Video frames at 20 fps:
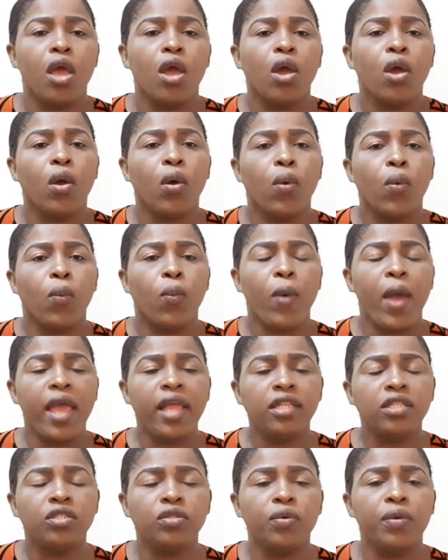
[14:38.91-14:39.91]

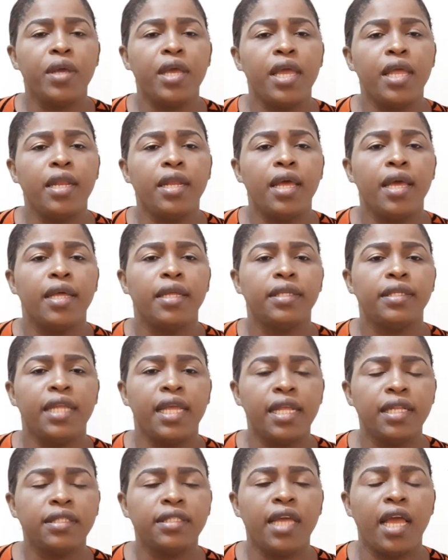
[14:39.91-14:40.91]
When doing
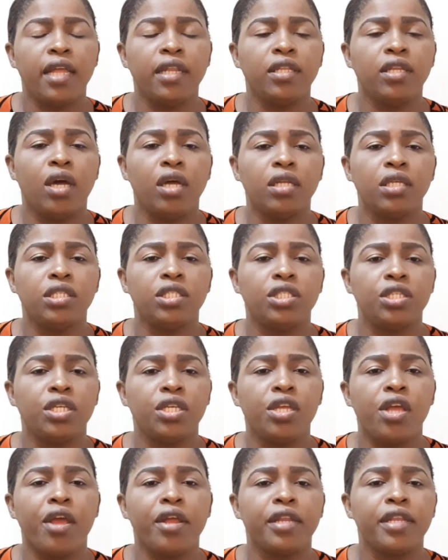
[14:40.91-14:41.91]
nail technology,
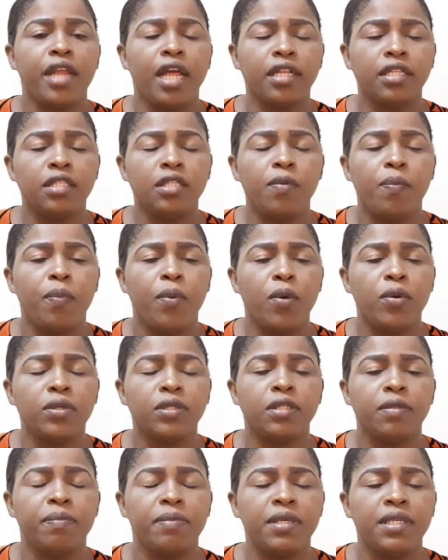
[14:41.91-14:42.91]
you're not supposed
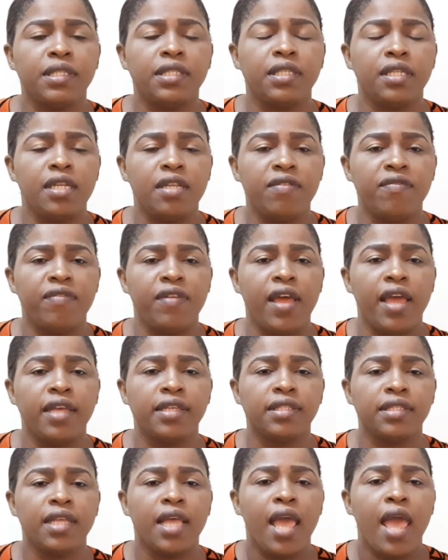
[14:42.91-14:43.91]
to be
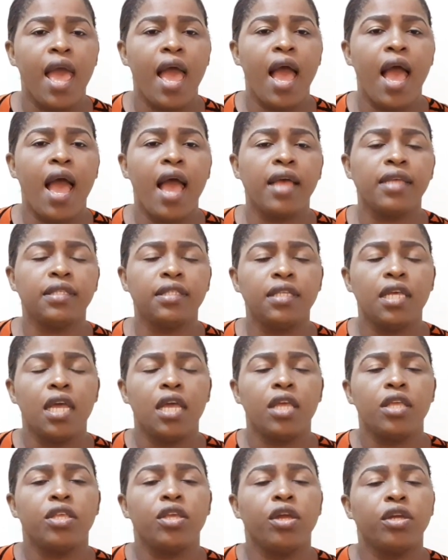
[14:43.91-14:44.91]
sleeveless, as
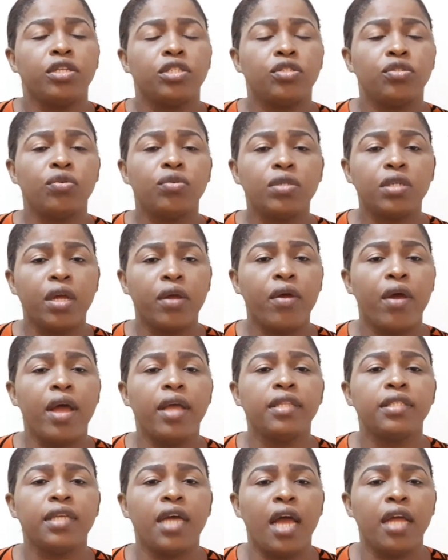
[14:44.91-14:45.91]
your
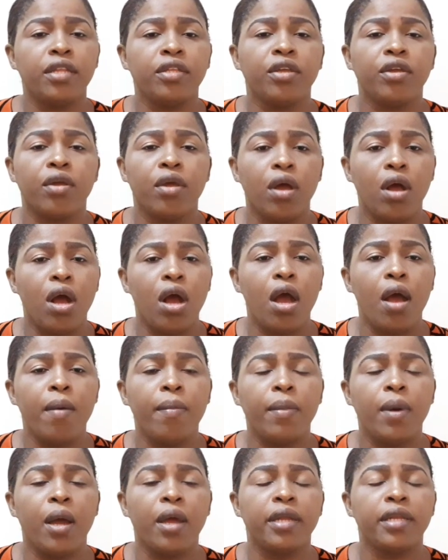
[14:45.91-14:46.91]
deodorant and your arm
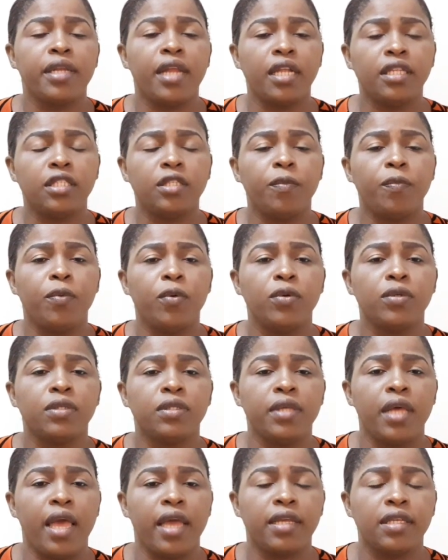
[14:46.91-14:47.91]
are not supposed
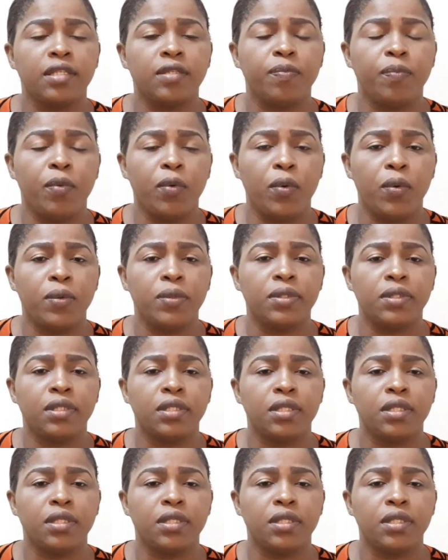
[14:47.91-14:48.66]
to expose.